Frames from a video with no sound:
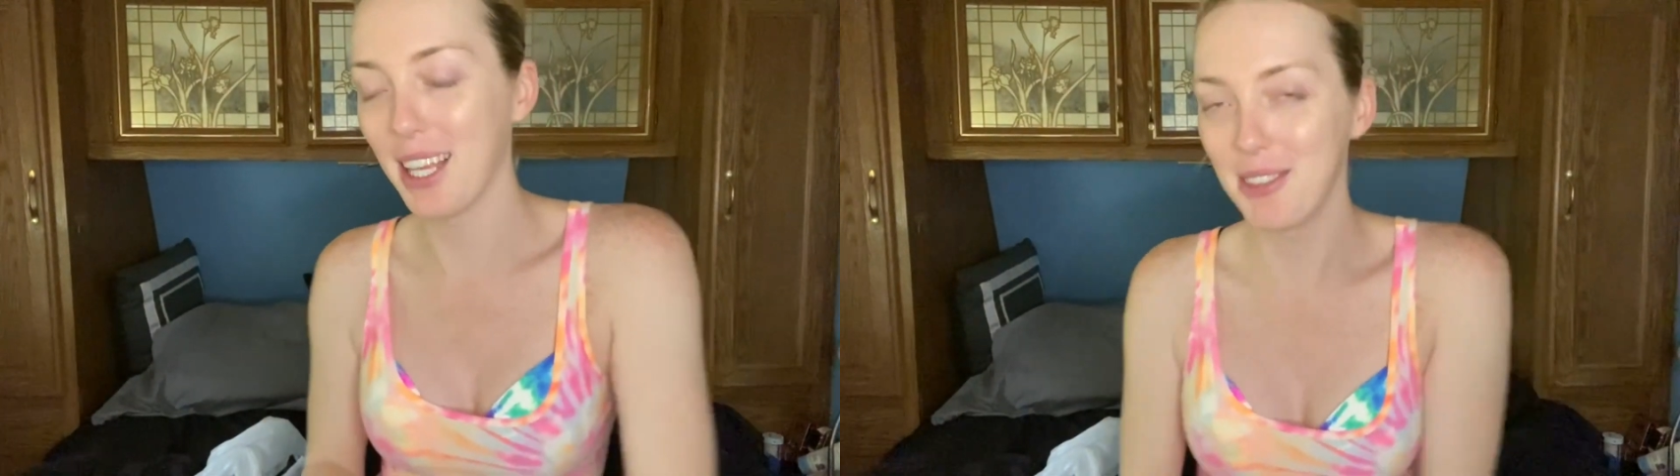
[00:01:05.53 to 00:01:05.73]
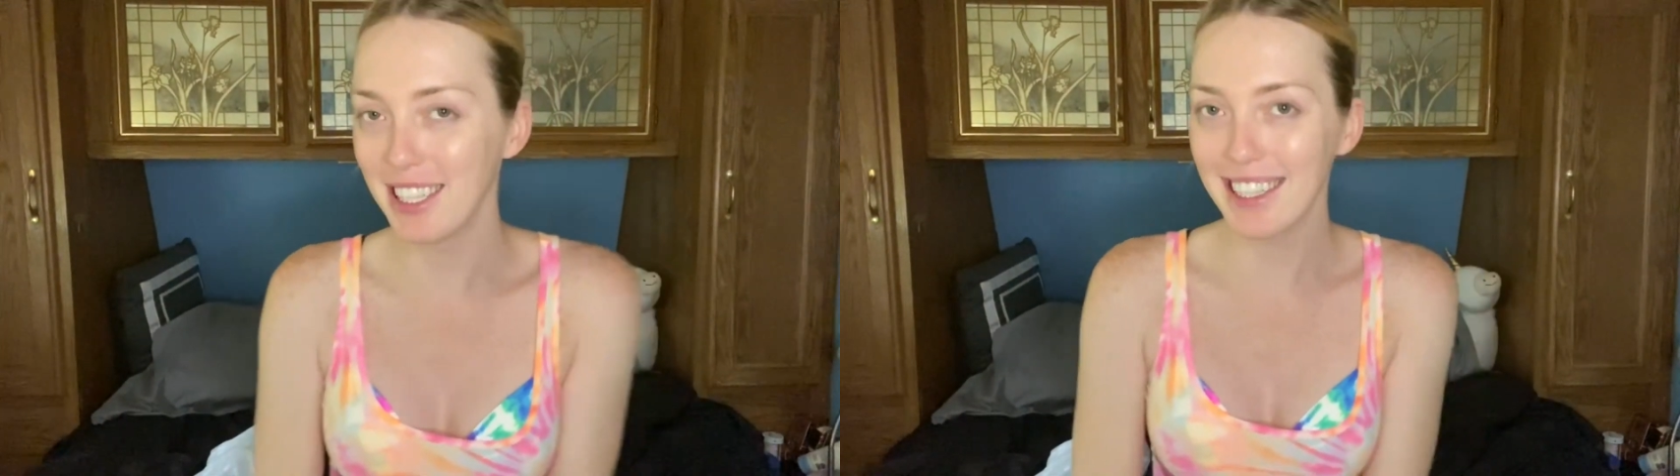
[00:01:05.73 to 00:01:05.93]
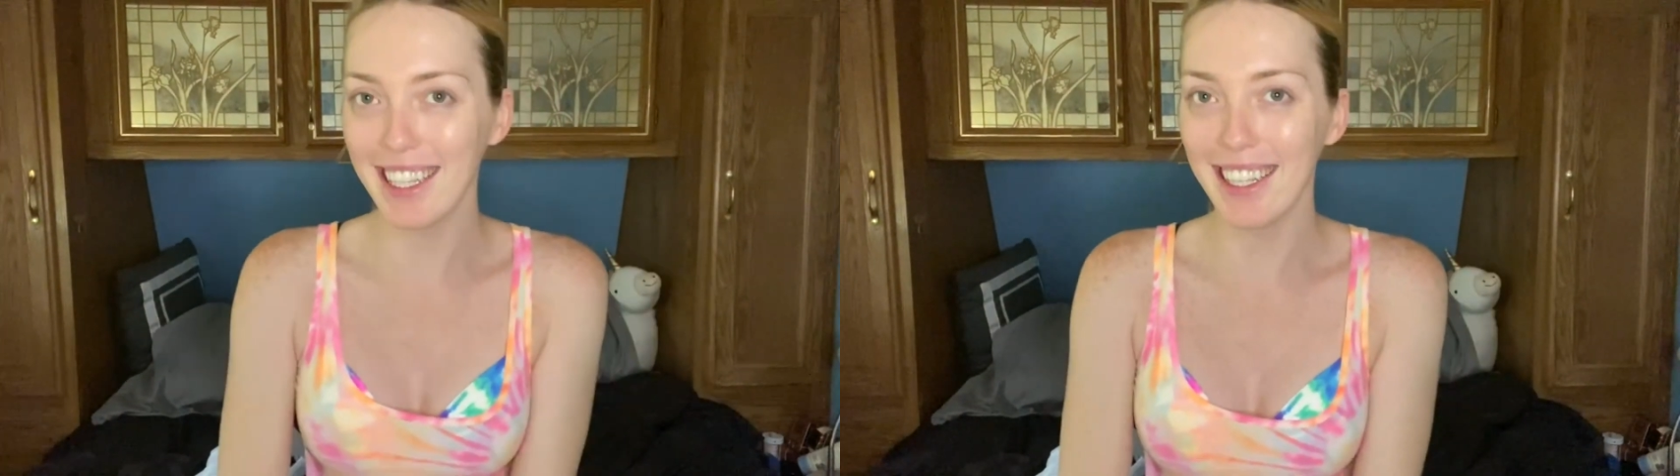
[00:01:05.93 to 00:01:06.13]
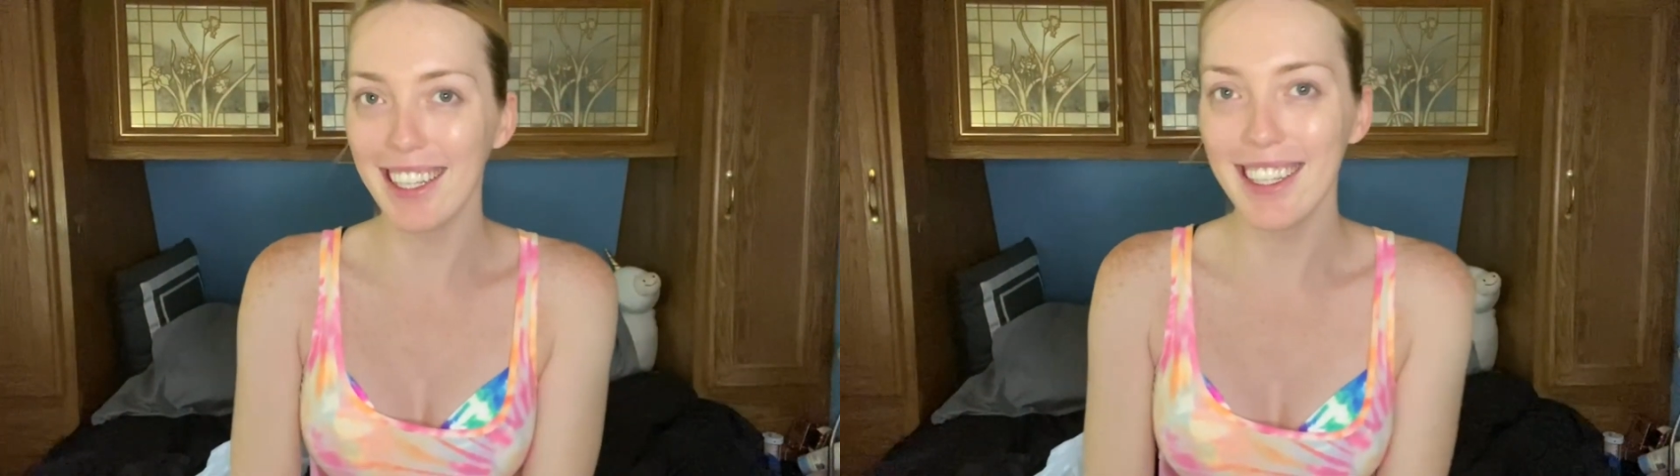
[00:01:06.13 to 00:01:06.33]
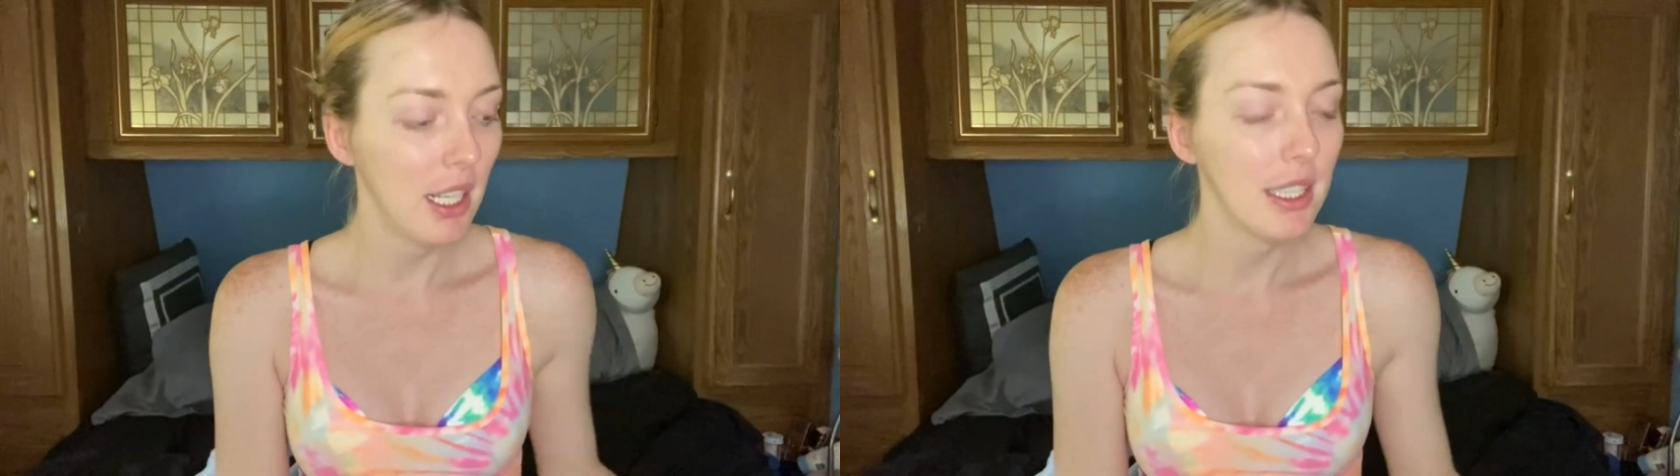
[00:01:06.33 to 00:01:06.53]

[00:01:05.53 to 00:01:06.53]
Just kidding.